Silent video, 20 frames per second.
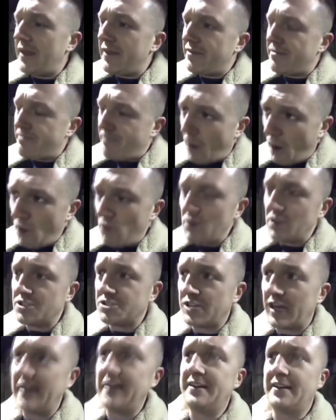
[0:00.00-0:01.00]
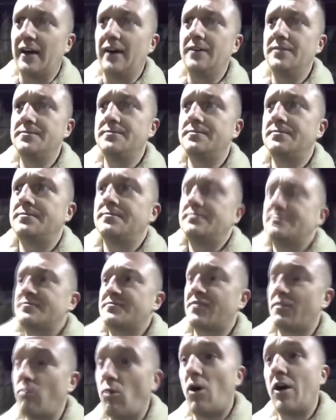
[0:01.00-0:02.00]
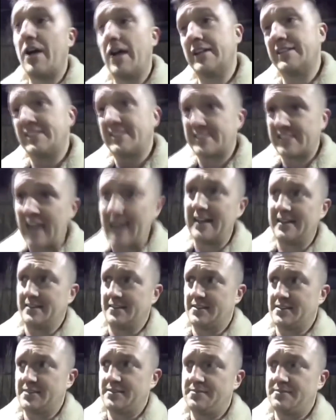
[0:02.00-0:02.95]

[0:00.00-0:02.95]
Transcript: Paul and Jada, from what I understand,